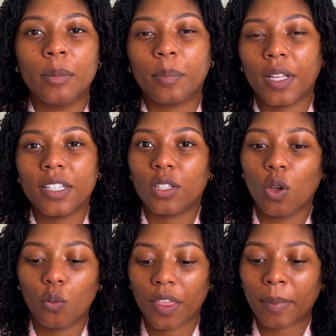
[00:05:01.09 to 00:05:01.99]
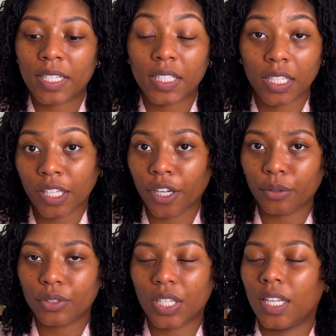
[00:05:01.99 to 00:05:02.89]
Plus, with my skincare
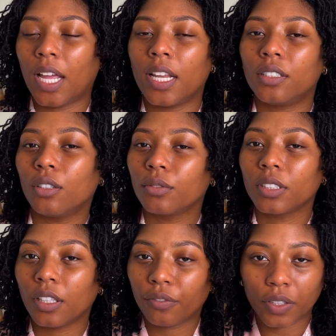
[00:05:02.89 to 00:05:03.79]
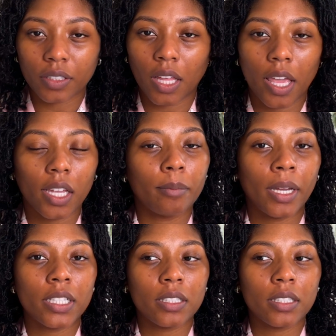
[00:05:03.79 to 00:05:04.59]
routine, I don't really feel like my